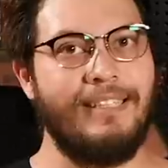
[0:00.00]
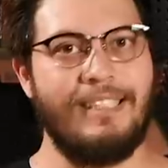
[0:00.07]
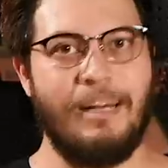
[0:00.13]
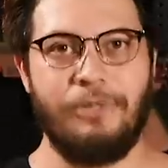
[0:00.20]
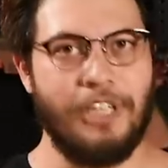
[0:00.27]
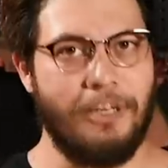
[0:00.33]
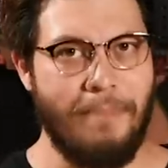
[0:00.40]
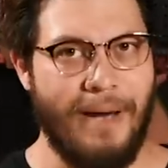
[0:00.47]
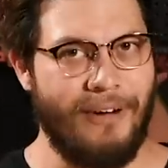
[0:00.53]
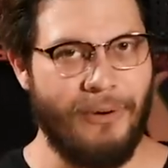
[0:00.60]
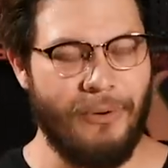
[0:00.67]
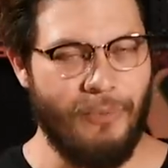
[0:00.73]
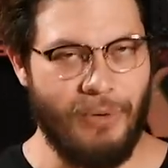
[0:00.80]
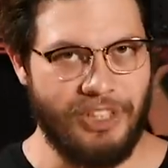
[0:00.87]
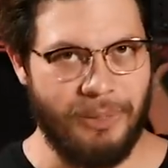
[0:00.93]
the subject
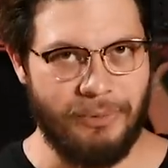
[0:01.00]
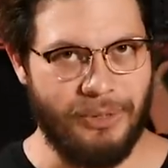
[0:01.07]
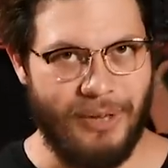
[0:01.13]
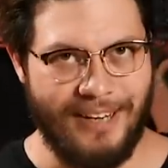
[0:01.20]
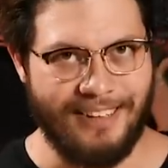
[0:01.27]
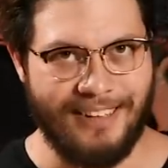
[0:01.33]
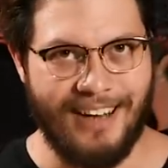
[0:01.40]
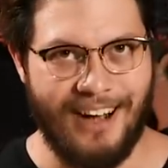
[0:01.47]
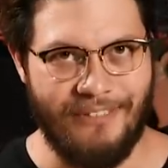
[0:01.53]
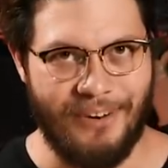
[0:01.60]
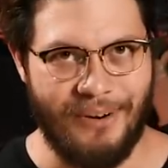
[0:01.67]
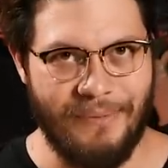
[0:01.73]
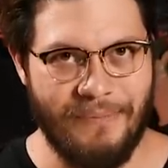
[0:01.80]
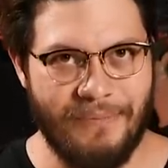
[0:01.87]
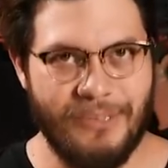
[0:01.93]
matter in which I'm trying to
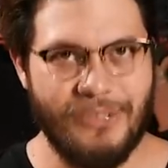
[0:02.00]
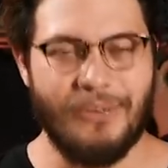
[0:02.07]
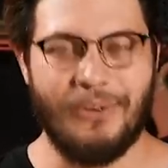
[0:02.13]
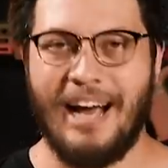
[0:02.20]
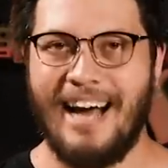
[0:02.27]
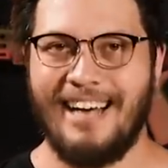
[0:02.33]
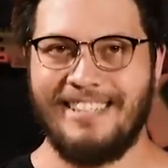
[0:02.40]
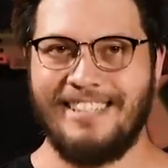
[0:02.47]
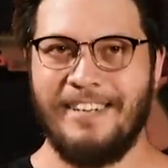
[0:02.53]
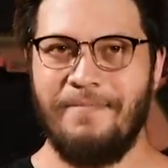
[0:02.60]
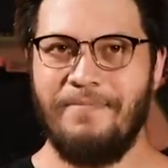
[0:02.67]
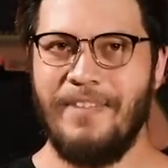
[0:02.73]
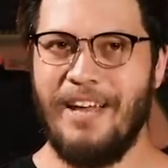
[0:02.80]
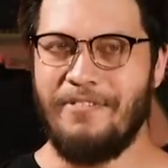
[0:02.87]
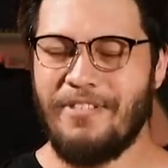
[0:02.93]
cover. So guys,
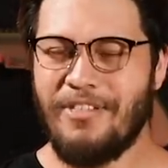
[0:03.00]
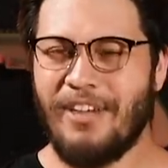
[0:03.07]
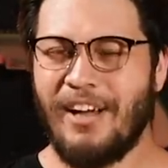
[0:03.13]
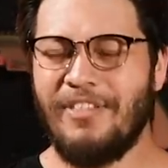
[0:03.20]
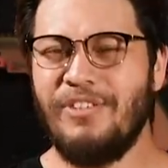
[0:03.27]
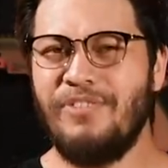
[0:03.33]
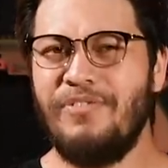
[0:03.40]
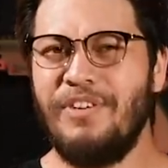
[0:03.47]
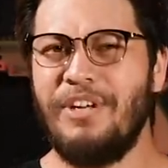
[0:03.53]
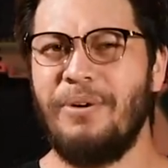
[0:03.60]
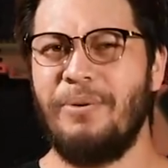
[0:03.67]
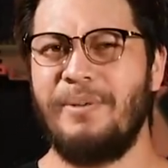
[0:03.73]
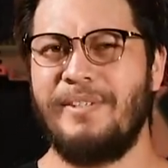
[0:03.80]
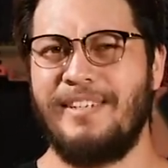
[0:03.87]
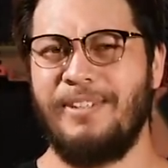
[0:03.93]
if you thought this
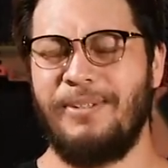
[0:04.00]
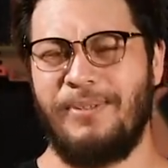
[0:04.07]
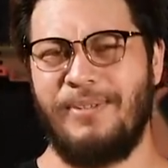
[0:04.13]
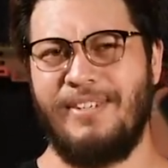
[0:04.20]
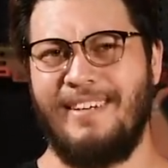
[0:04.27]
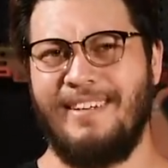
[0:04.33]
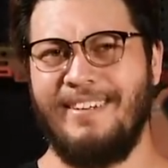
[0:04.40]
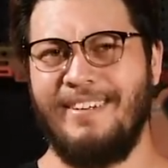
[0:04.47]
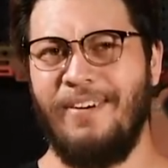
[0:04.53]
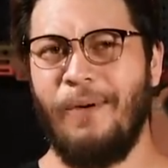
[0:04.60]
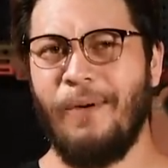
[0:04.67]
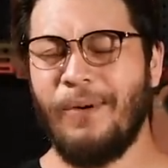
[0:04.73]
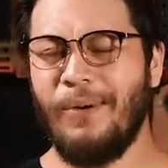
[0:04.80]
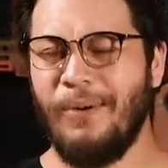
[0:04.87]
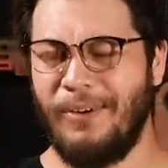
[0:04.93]
video was interesting
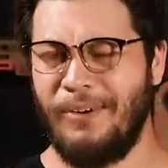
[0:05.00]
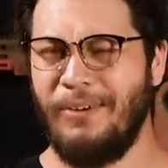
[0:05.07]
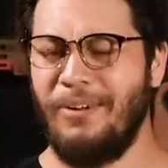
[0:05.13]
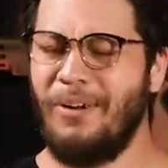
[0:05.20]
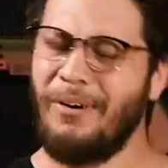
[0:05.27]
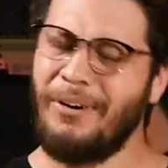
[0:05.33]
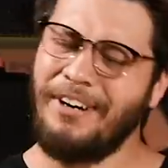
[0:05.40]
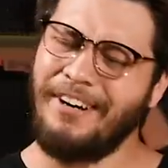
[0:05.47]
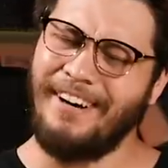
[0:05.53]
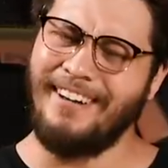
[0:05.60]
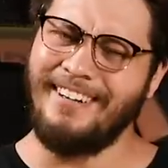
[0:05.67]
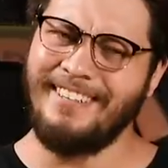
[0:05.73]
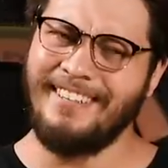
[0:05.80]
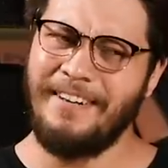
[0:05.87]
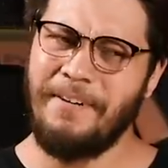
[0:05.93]
or cool or
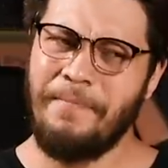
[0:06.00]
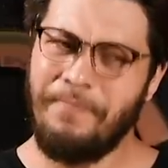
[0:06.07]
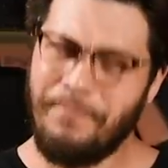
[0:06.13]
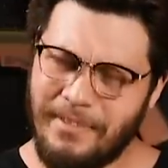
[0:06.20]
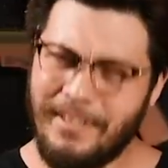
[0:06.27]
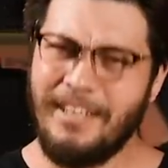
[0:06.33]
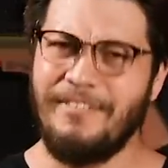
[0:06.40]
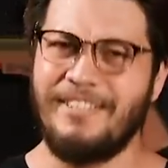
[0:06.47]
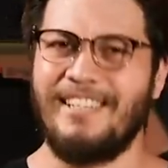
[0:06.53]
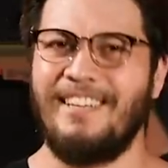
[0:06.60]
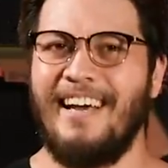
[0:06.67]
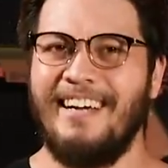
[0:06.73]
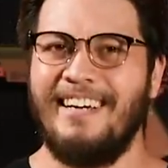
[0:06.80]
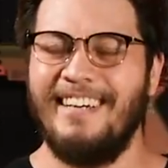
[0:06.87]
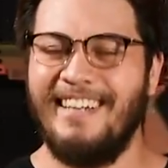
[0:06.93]
good, give us a
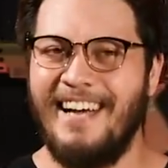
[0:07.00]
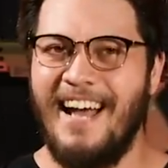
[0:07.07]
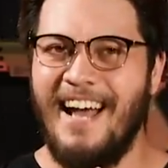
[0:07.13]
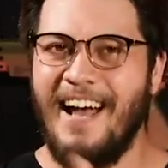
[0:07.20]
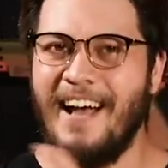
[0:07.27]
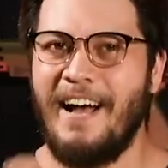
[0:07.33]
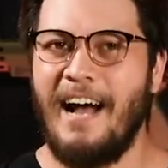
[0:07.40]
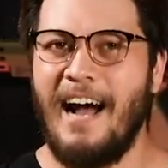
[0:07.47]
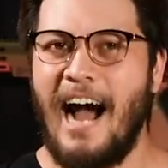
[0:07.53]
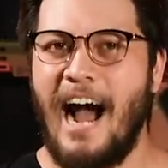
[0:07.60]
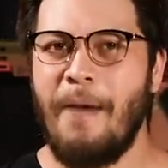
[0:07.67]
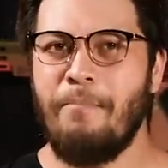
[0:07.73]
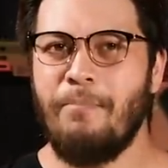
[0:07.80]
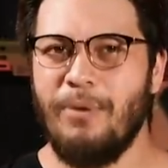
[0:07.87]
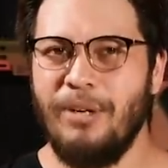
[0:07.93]
like.
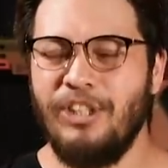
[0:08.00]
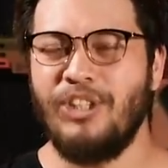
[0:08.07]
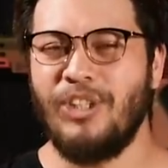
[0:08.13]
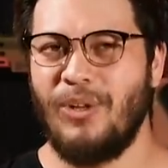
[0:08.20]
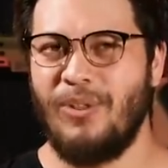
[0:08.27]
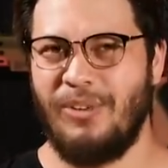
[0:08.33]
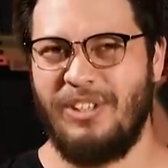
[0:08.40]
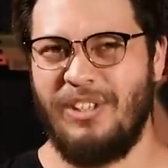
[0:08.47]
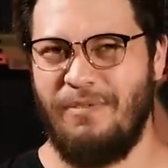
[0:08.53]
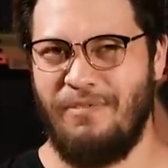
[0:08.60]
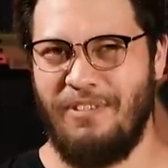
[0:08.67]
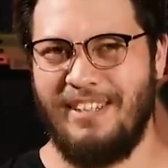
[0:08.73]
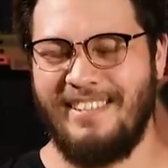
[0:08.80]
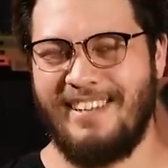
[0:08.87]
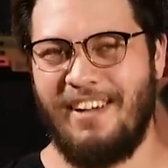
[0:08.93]
I'm pretty sure there are some
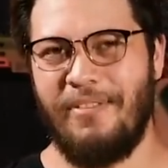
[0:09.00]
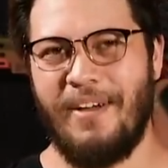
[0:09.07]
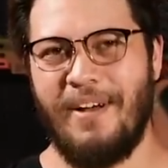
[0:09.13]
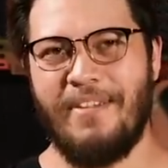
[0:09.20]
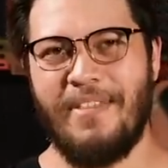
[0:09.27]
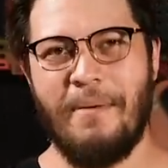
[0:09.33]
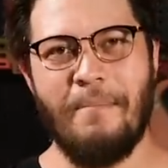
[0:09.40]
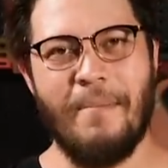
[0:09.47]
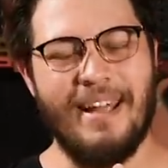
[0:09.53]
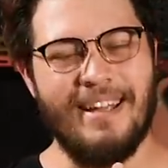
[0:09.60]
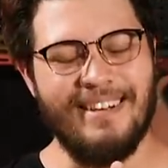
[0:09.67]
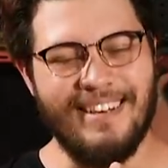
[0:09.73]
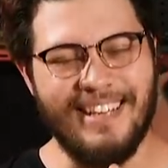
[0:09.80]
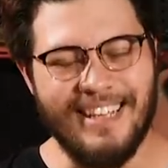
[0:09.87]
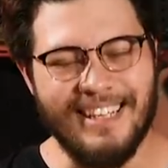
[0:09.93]
friends out there that may
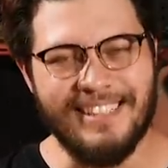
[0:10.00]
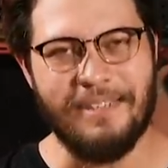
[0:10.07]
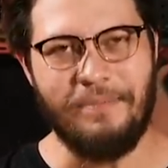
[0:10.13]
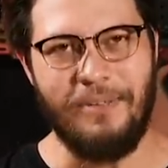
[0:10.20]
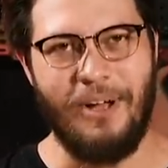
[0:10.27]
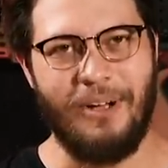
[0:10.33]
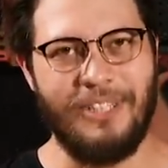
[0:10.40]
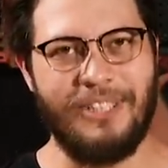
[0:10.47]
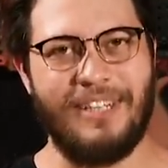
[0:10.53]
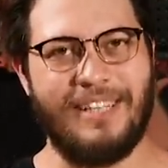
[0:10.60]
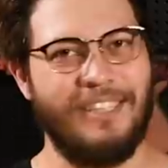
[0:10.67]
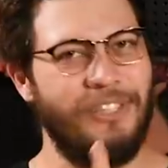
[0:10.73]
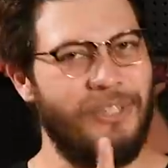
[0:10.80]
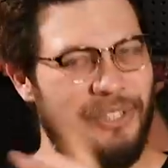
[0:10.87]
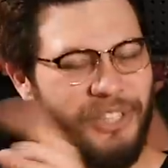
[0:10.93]
need some knowledge
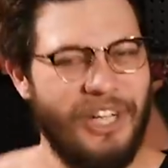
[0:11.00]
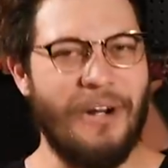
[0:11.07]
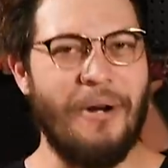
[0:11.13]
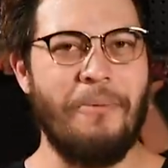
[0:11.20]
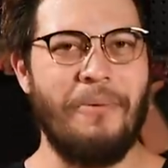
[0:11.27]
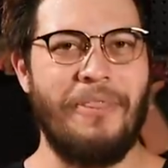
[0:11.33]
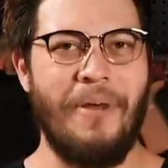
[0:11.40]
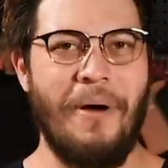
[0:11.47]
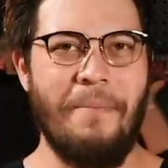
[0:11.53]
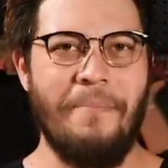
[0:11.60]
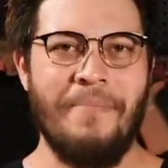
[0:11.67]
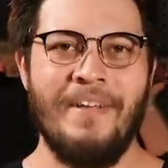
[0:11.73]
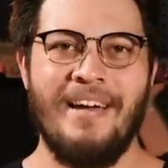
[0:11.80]
like this, so share it with them.